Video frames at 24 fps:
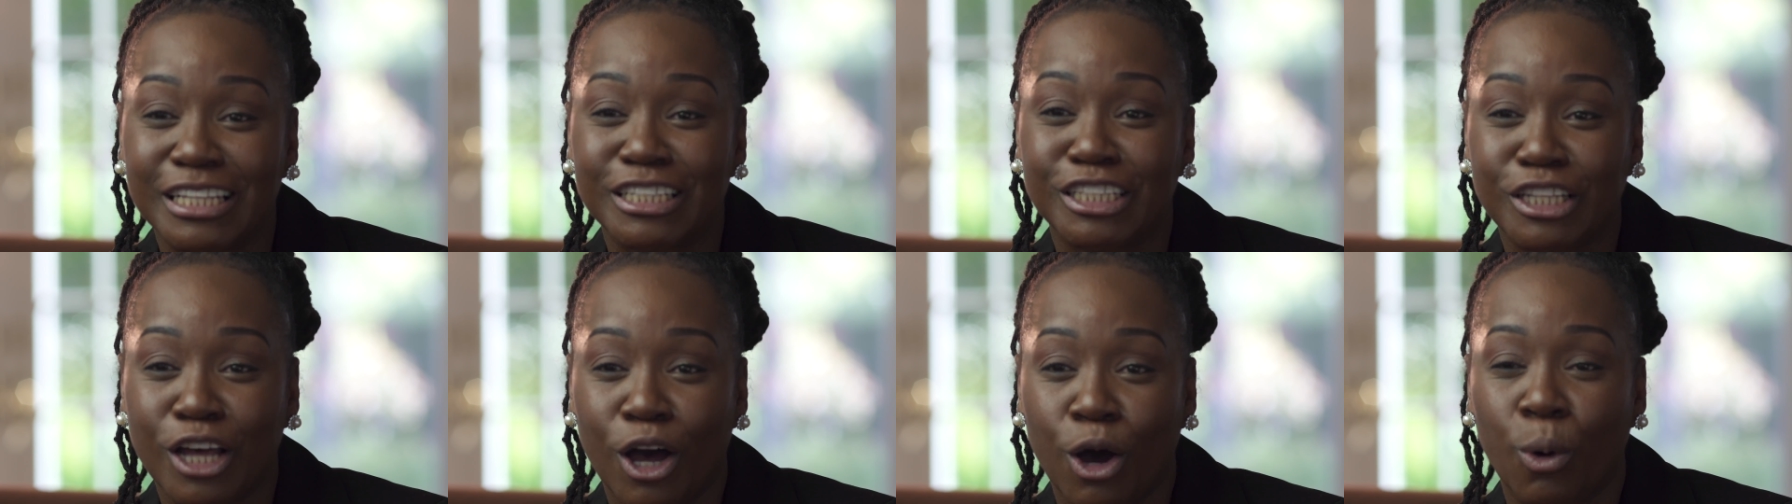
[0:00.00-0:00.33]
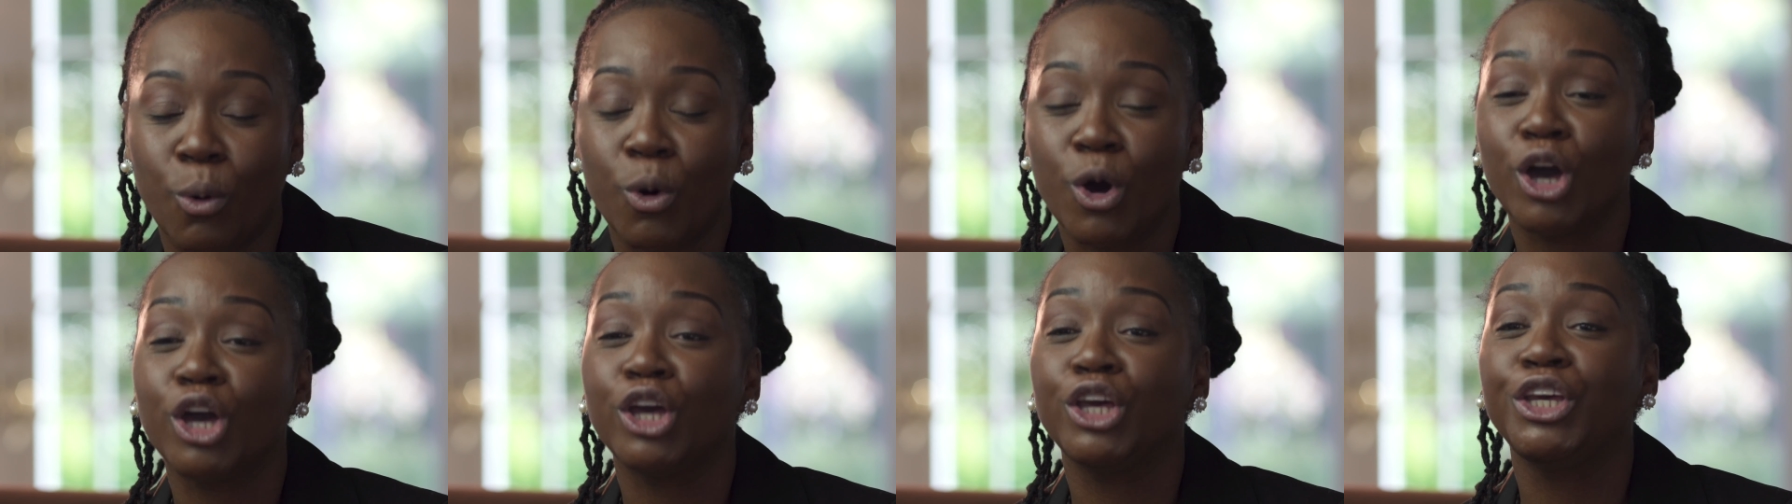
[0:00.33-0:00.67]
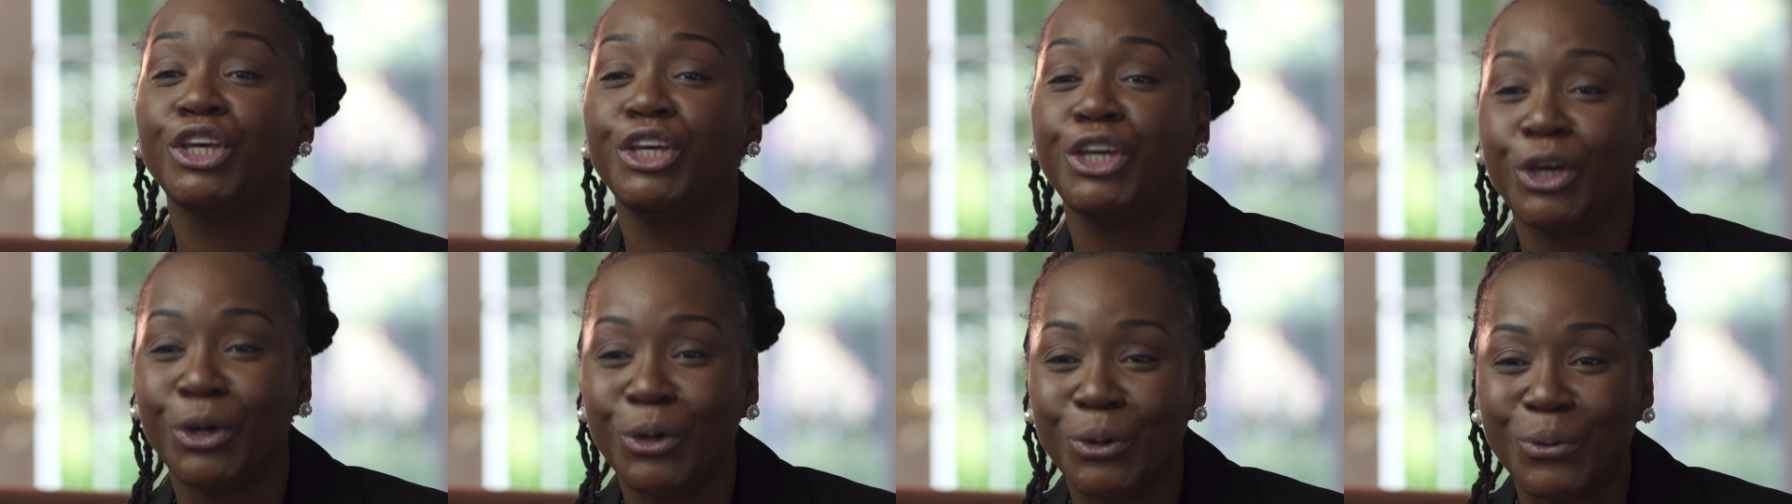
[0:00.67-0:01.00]
so.
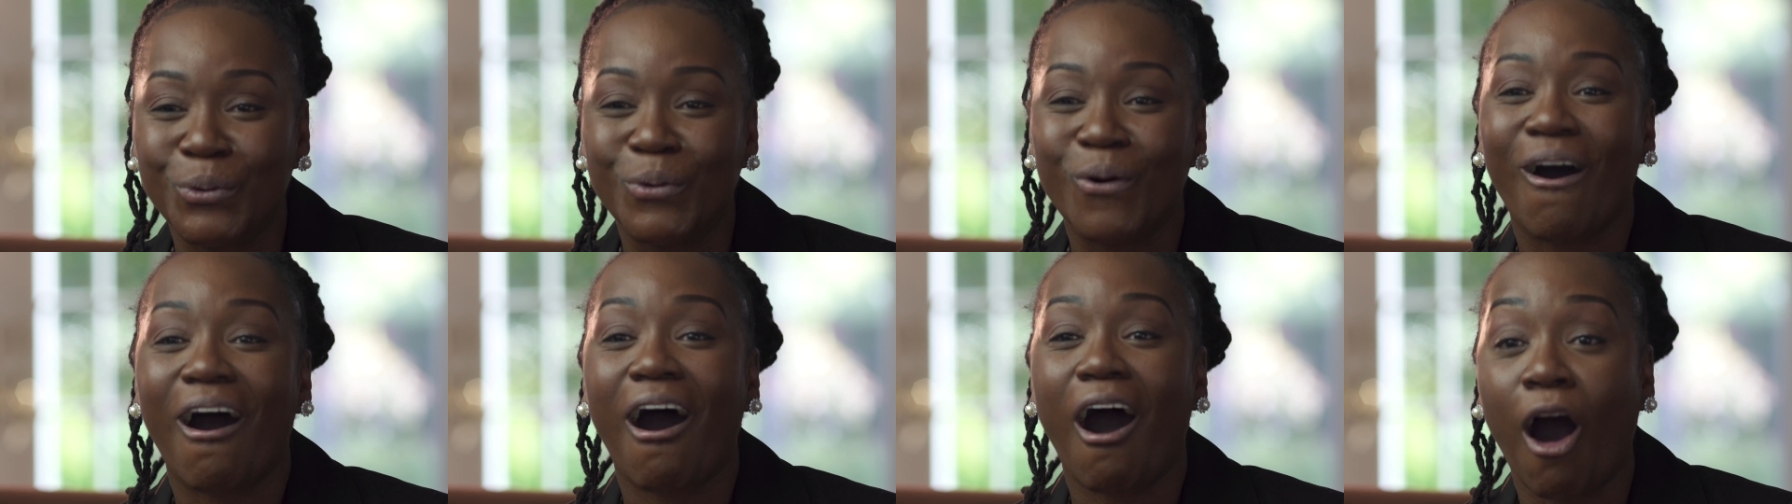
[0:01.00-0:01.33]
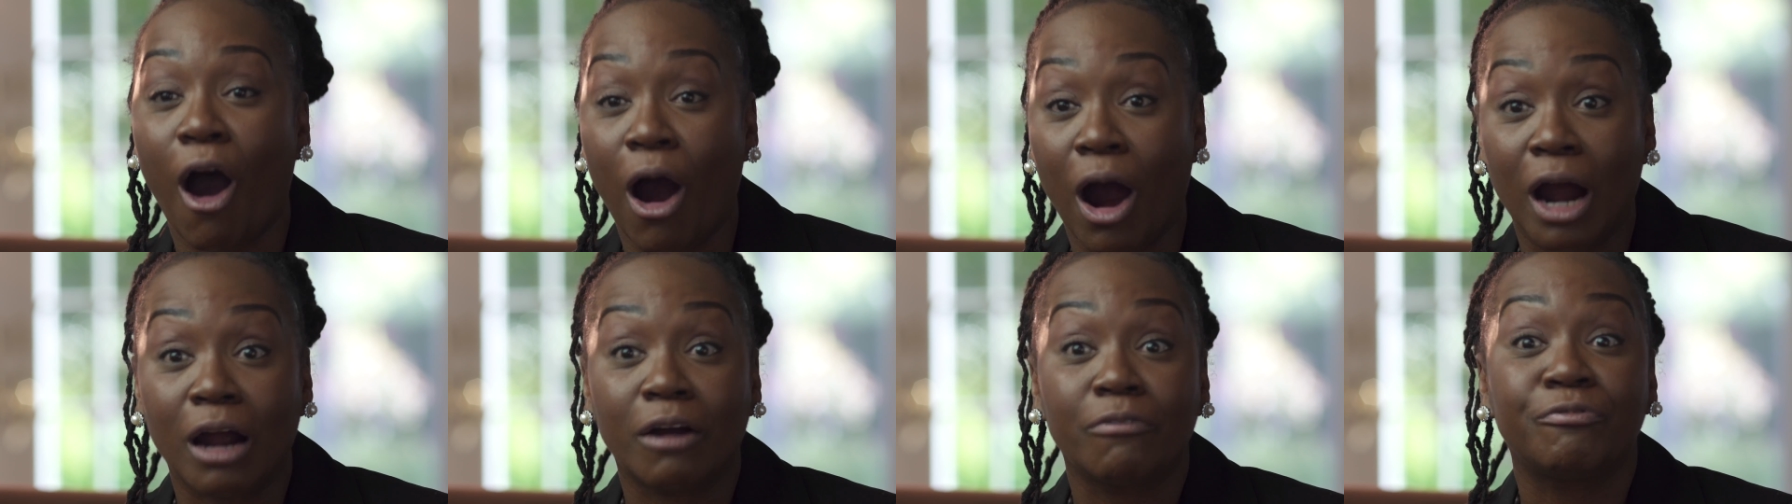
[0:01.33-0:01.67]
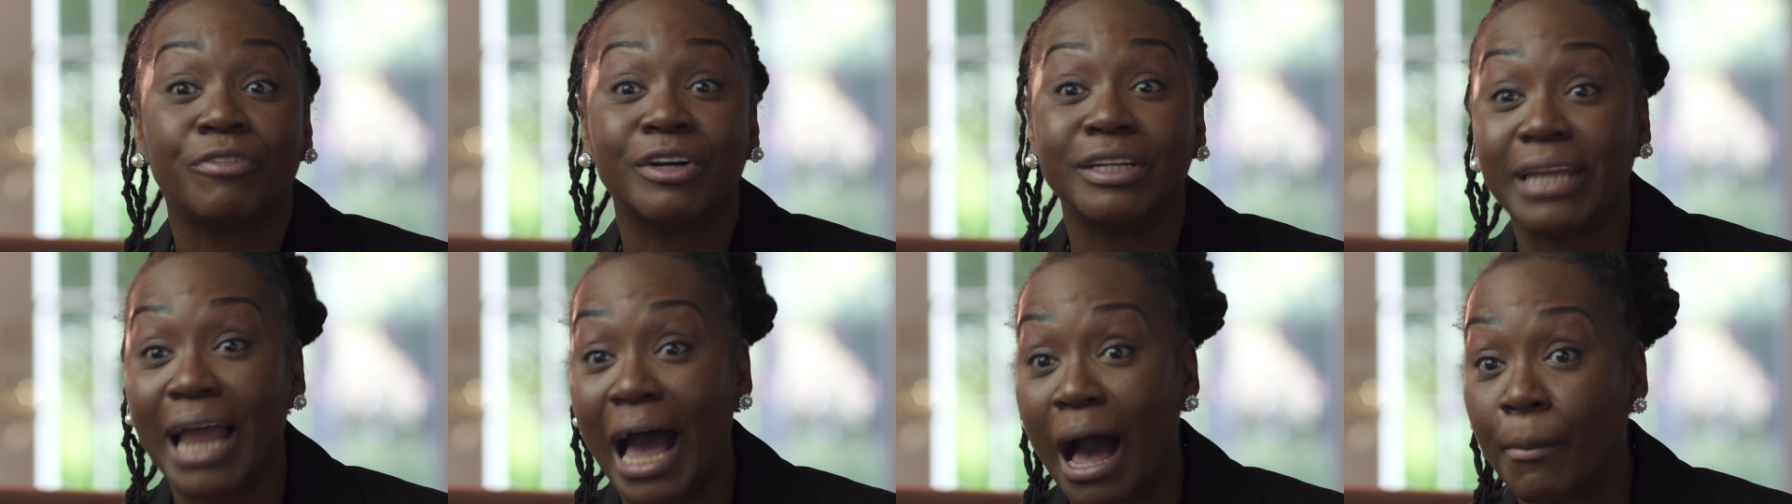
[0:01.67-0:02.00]
You are
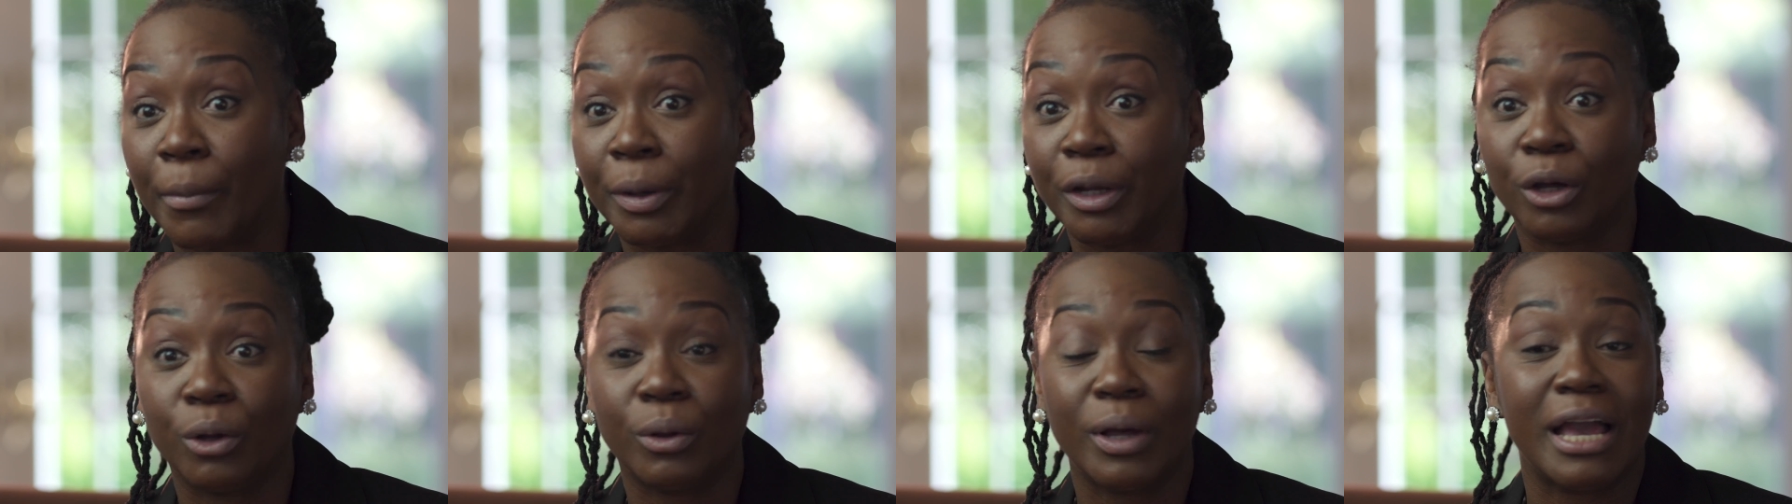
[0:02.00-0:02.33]
phenomenal.